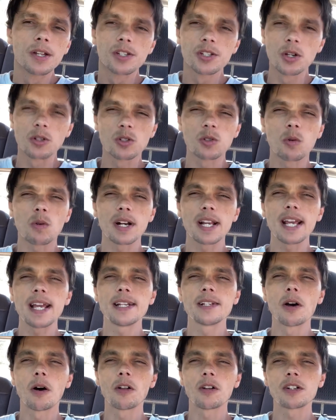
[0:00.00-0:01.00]
So
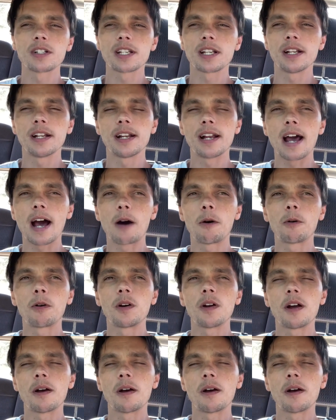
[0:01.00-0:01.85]
$28 in an hour.